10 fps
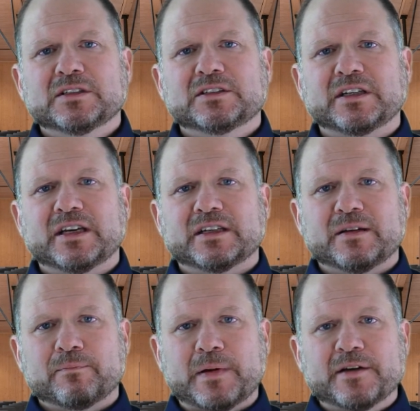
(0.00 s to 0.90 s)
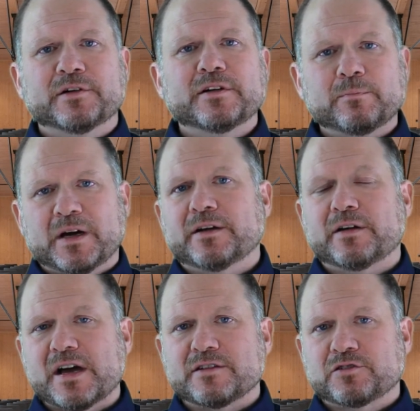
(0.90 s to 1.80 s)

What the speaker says: to get better and better at